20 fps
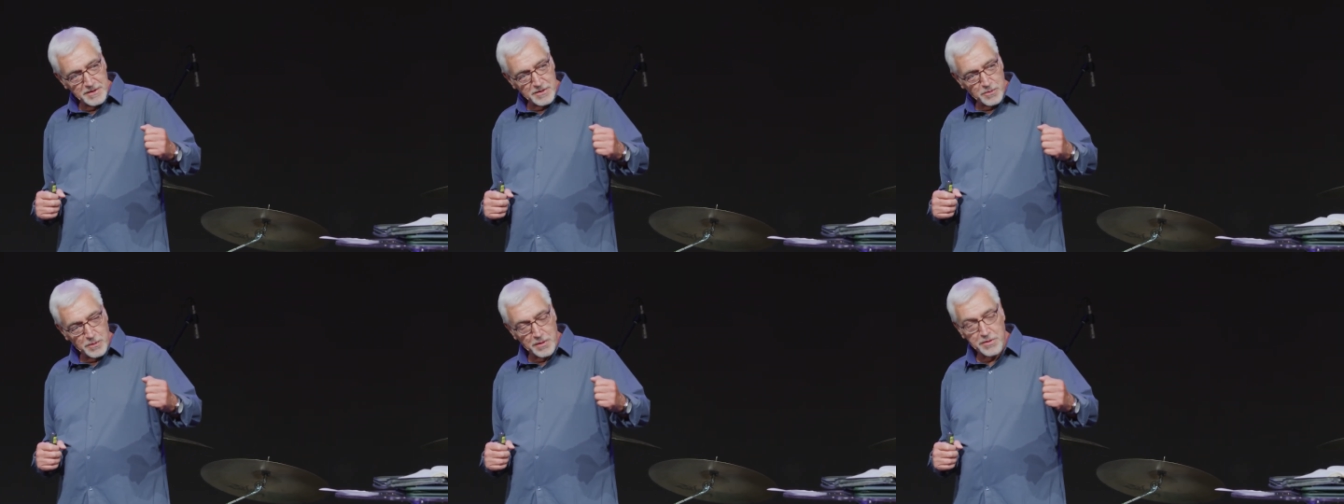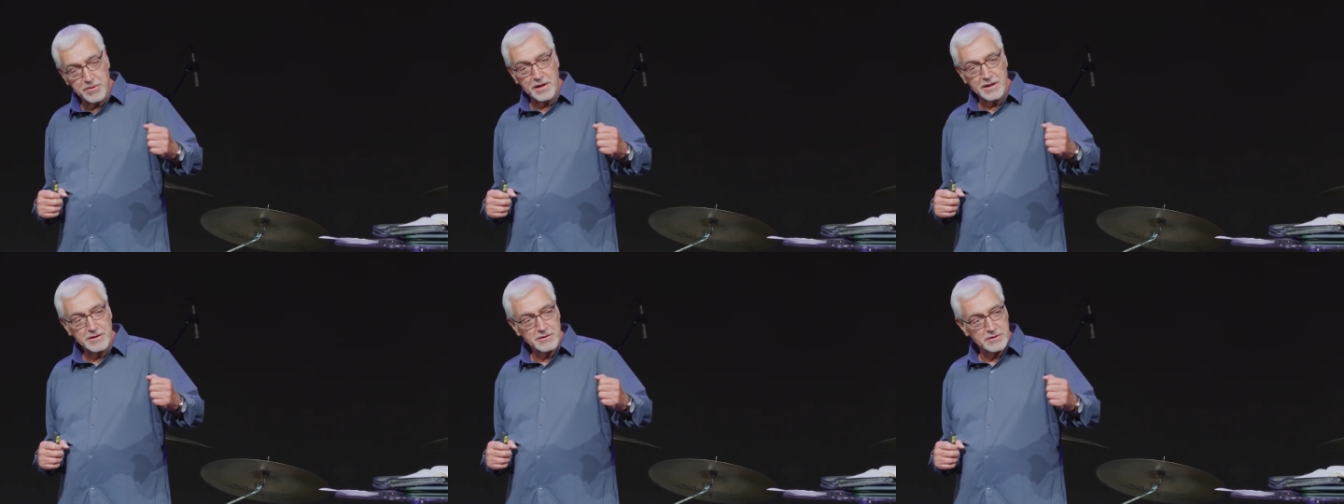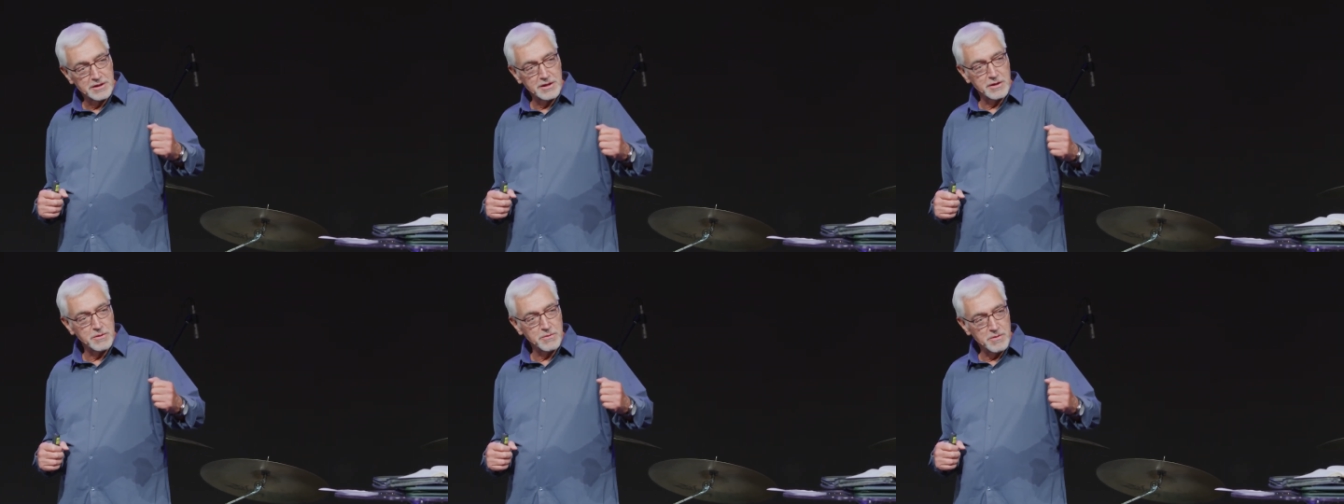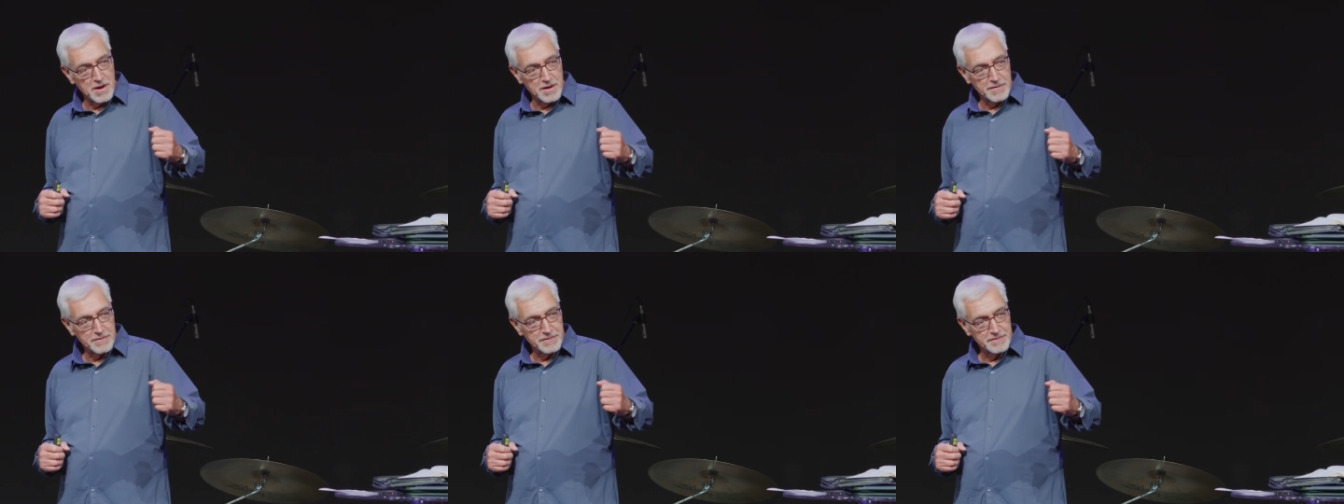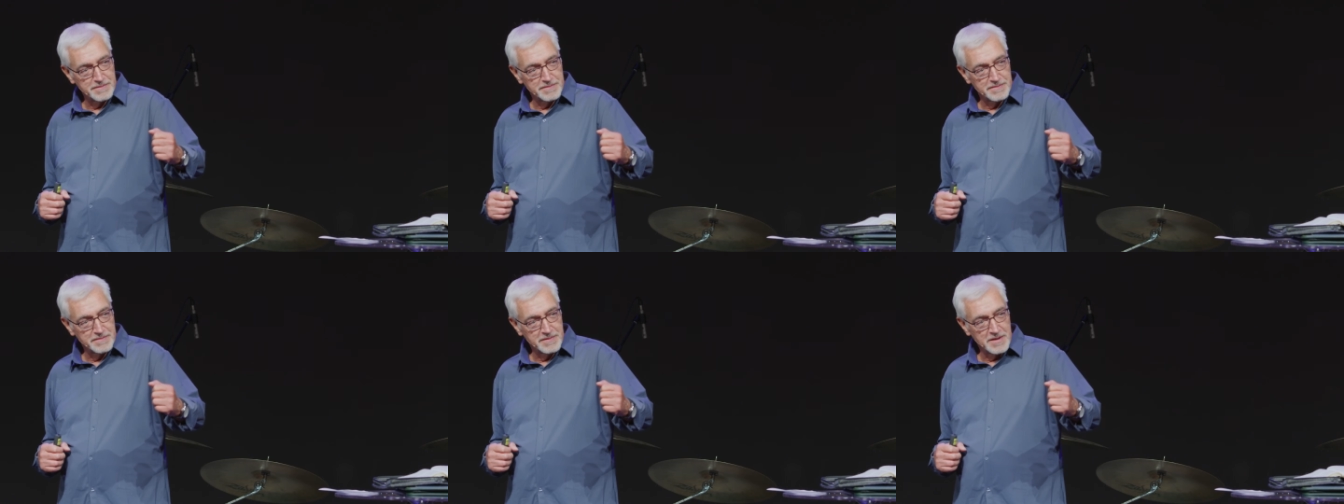when things get rough,
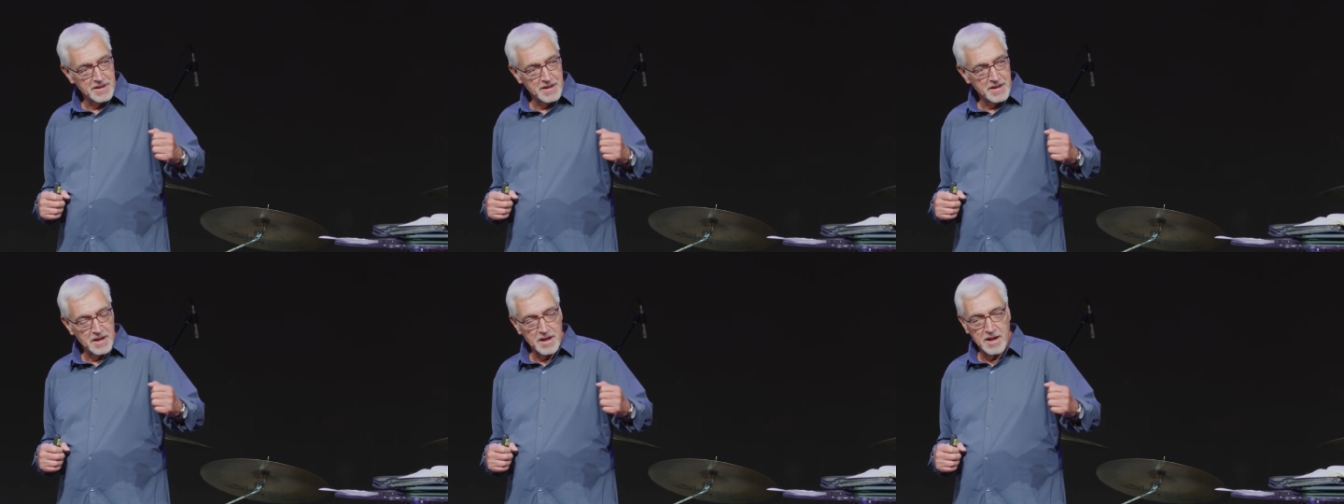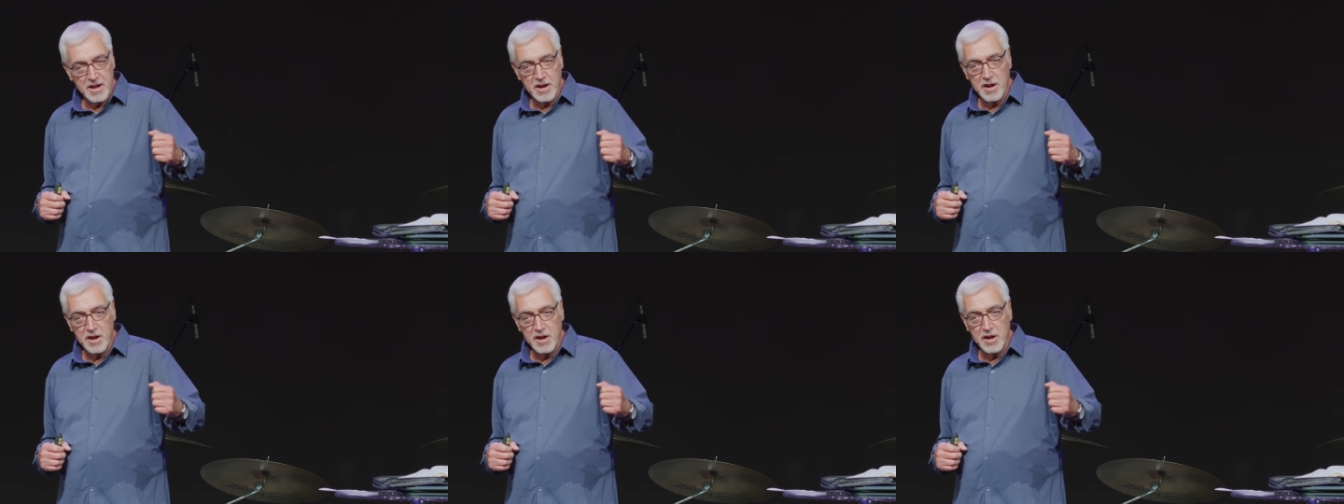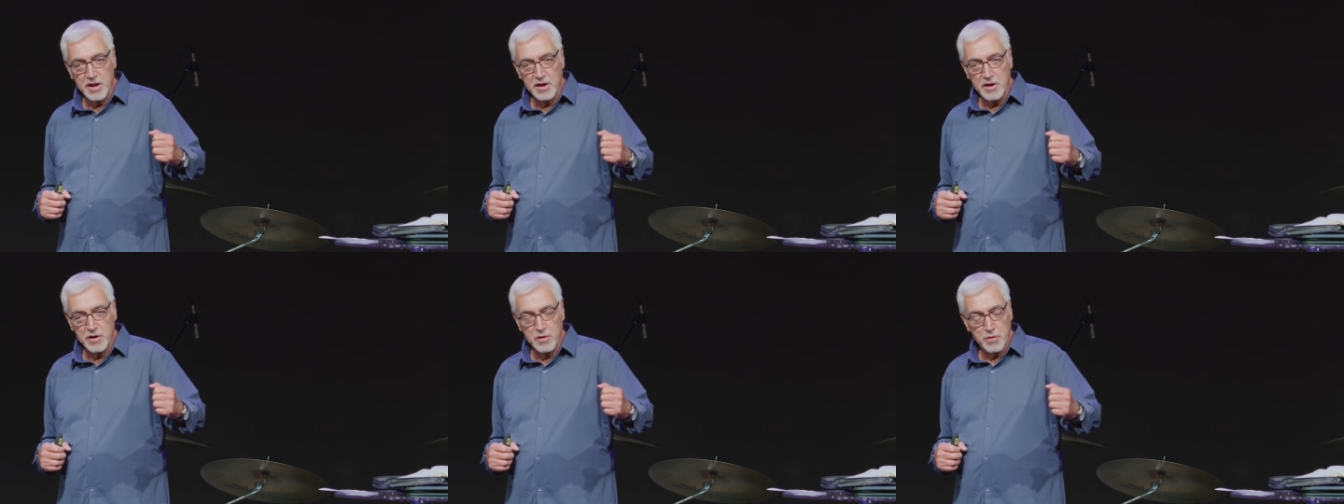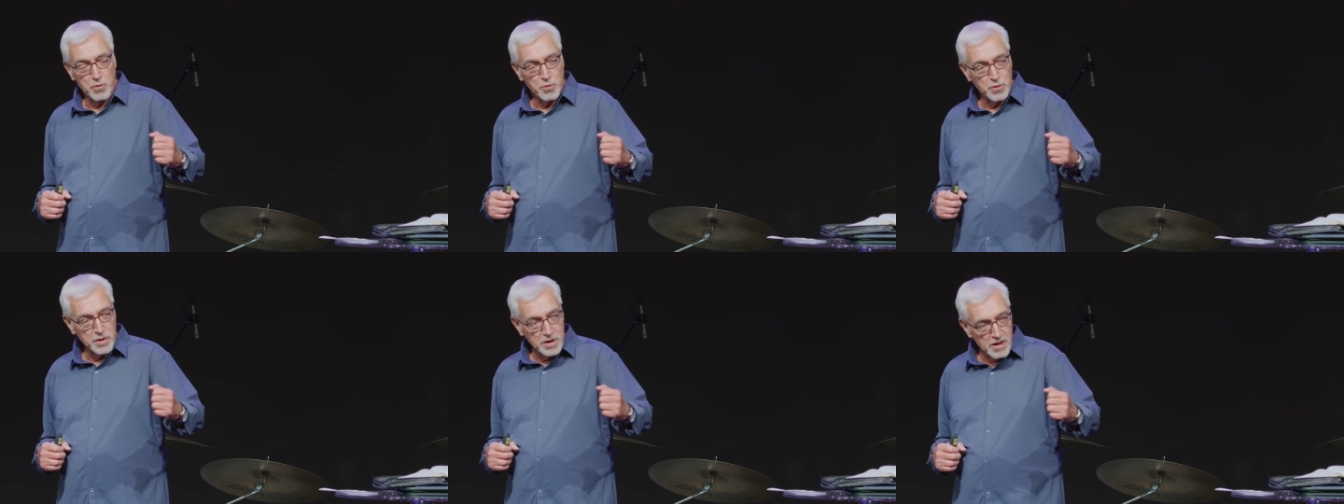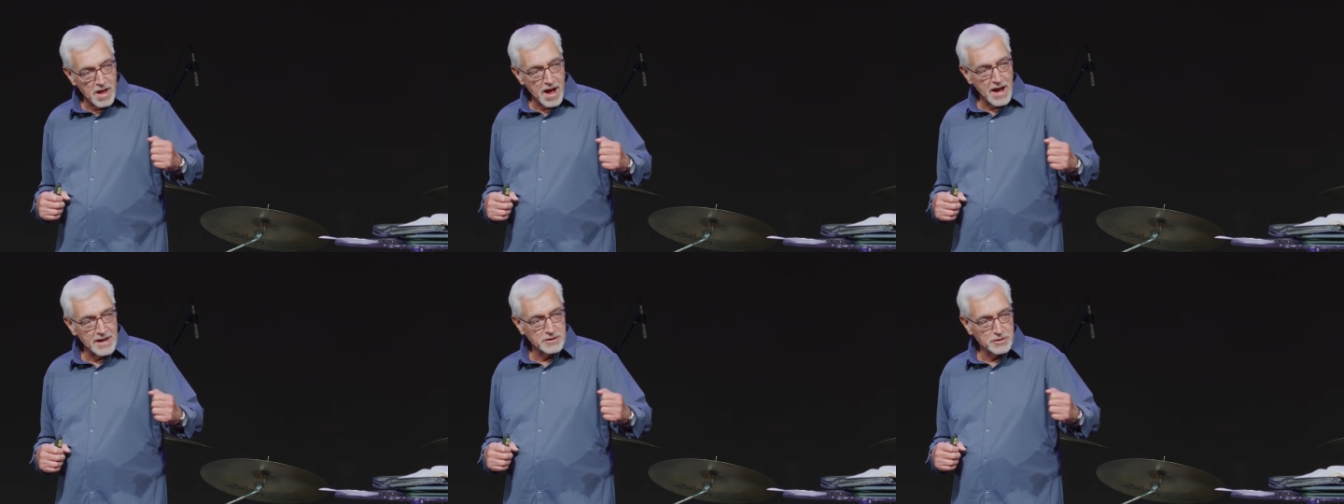
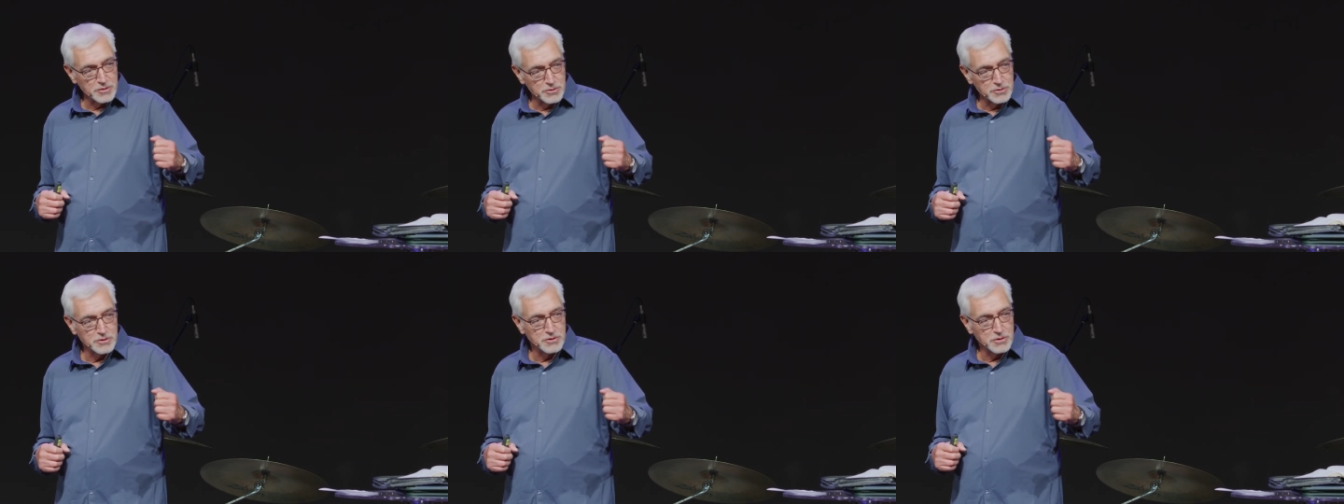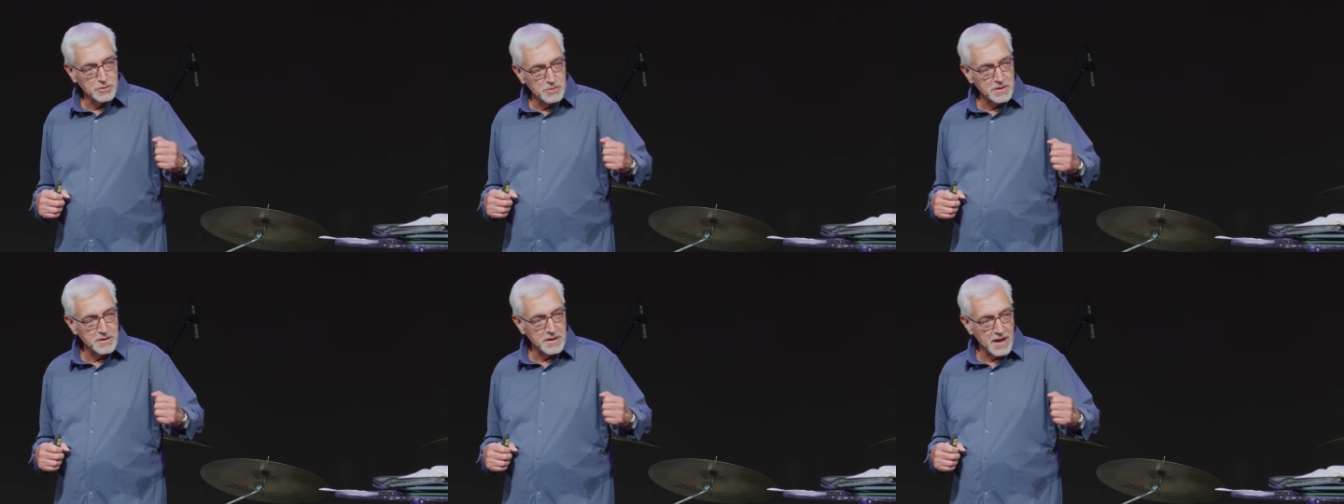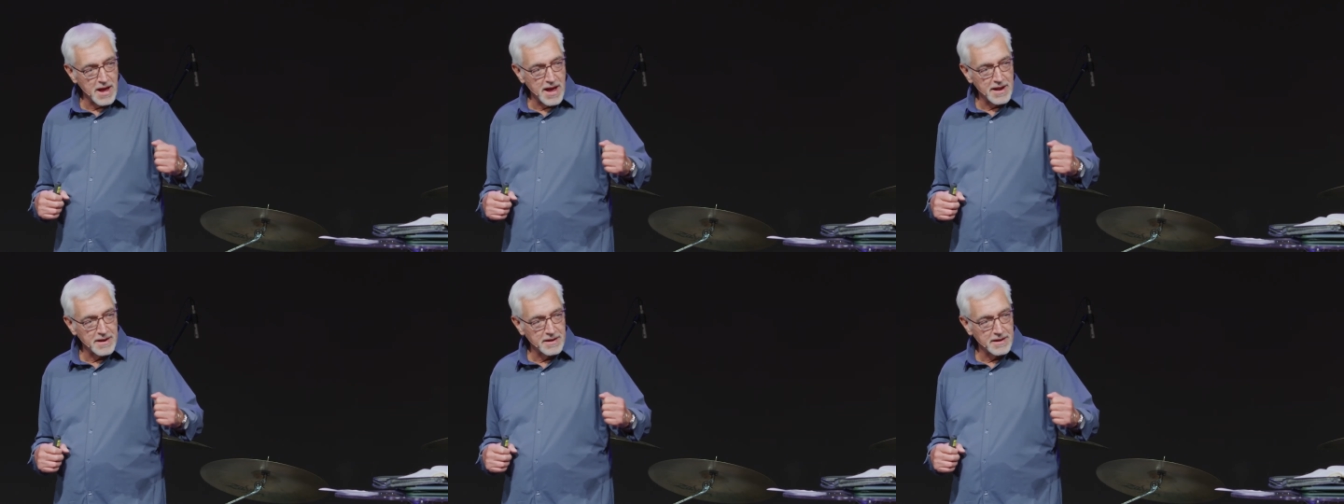realize who's doing that.